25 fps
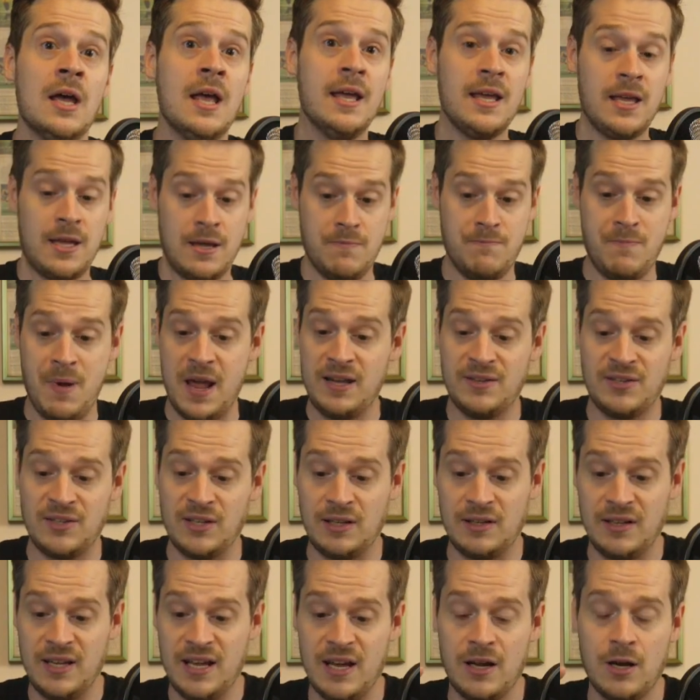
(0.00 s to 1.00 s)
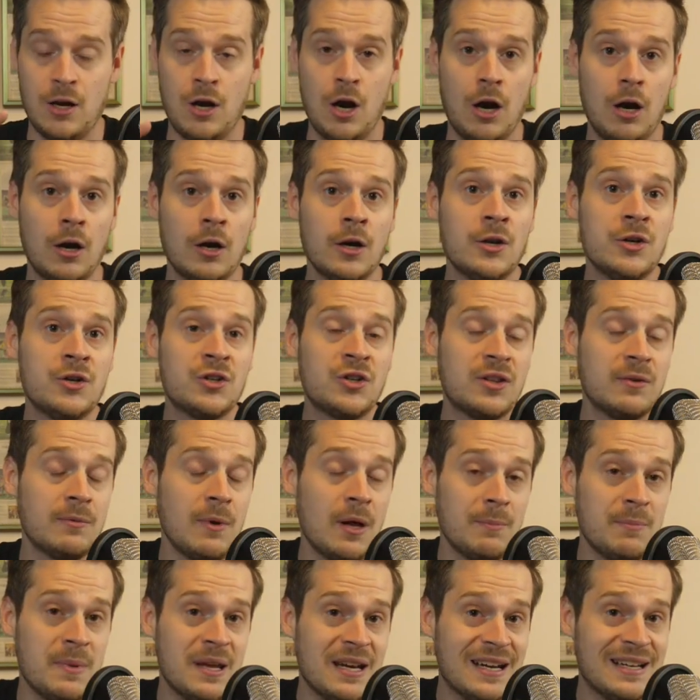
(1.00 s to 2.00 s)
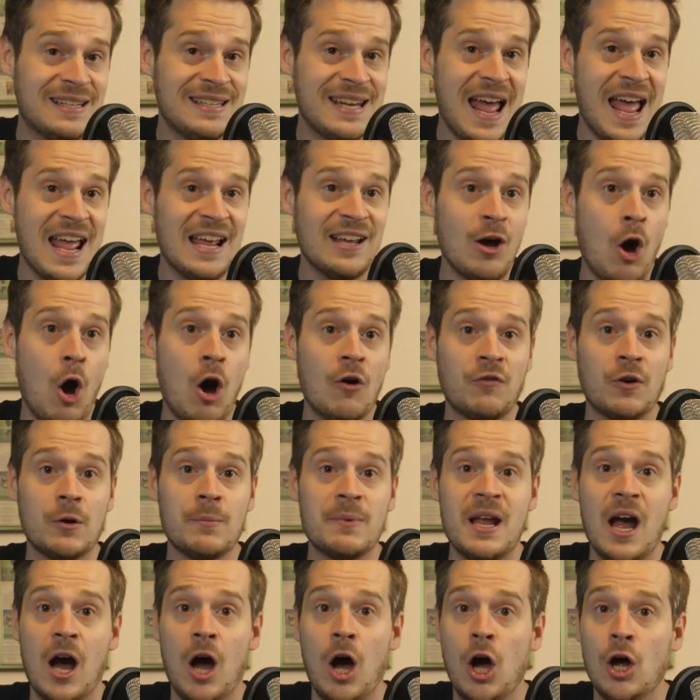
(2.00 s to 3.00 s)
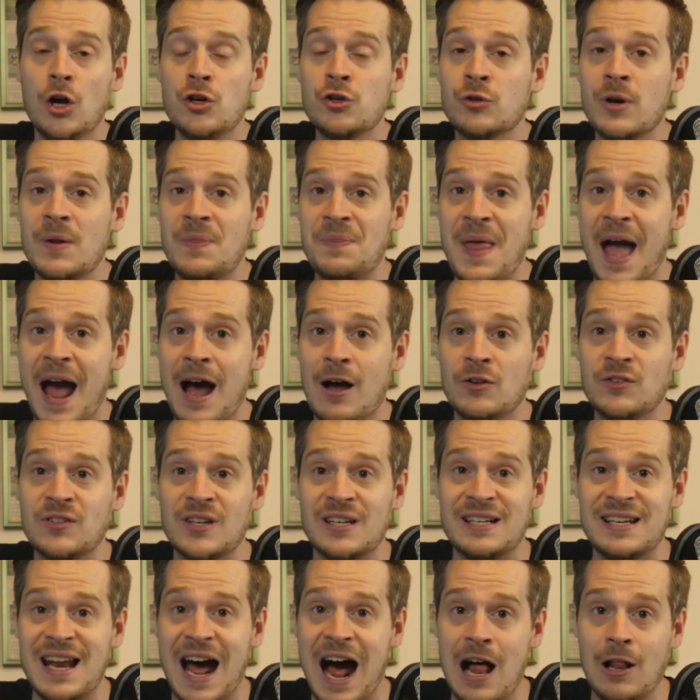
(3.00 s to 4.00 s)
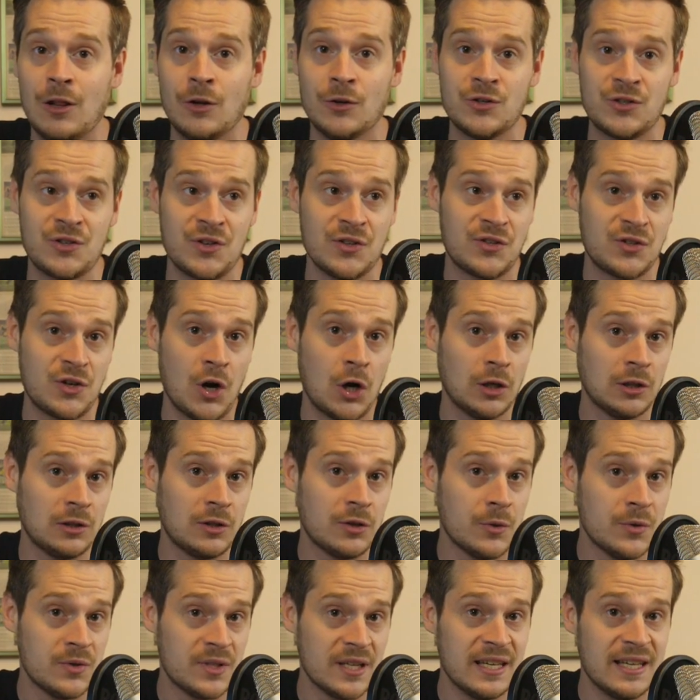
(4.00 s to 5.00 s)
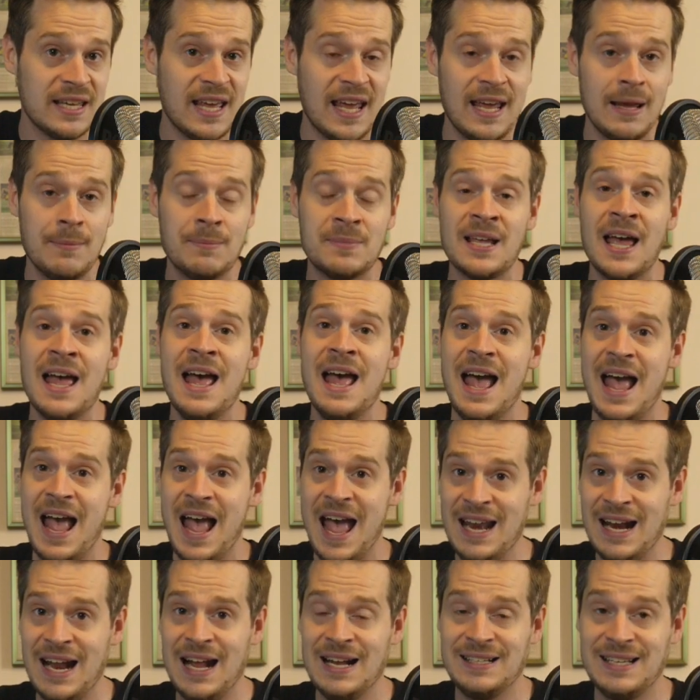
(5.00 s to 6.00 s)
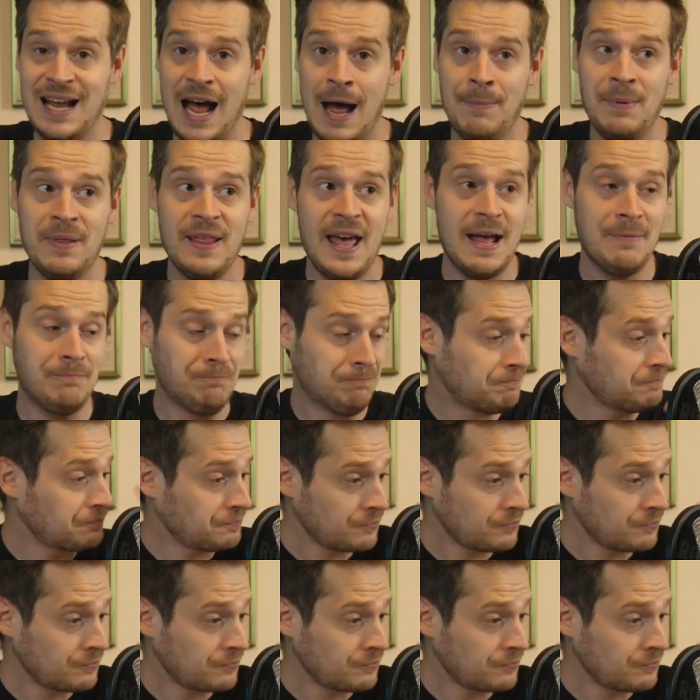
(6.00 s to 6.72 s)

he basically encouraged me to tank, offered me $100,000 to start losing games, and on top of that,